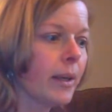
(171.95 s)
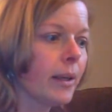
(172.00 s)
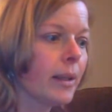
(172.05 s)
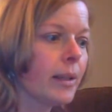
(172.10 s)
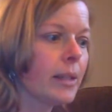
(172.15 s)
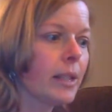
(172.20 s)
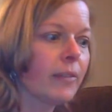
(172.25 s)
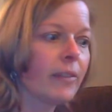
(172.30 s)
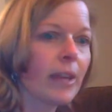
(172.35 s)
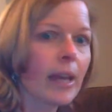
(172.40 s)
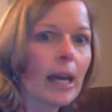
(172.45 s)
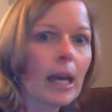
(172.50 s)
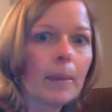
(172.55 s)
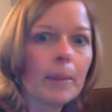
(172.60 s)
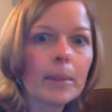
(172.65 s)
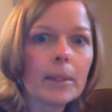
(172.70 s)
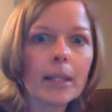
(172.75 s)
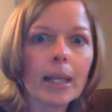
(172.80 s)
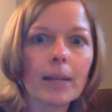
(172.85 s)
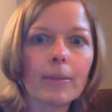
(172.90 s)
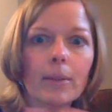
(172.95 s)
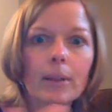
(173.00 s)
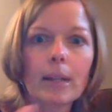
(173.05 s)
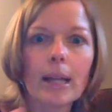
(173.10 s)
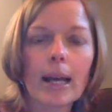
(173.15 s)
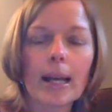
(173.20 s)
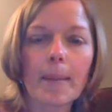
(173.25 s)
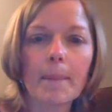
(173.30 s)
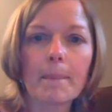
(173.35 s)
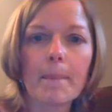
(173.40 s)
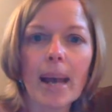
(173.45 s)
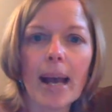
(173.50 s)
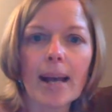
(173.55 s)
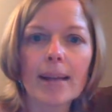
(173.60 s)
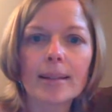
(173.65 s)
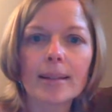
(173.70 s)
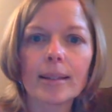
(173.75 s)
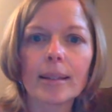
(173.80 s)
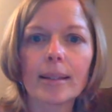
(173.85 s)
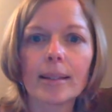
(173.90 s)
is if you happen to have a lot of
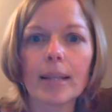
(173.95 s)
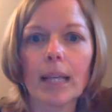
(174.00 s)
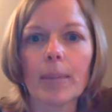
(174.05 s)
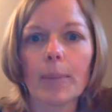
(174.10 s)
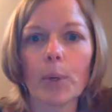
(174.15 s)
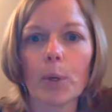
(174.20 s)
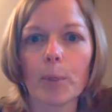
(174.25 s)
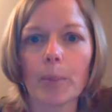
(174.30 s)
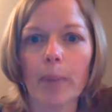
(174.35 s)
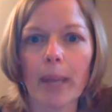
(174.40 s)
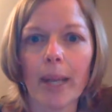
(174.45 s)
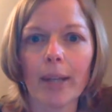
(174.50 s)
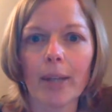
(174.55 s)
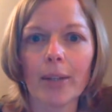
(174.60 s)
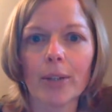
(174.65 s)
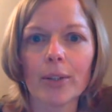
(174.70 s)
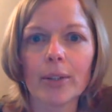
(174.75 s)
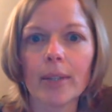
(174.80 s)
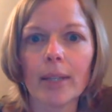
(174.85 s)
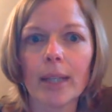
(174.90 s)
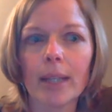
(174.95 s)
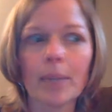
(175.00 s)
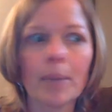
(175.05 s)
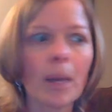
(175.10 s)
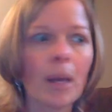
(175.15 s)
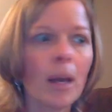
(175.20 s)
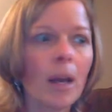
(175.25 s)
masking tape or painter's tape,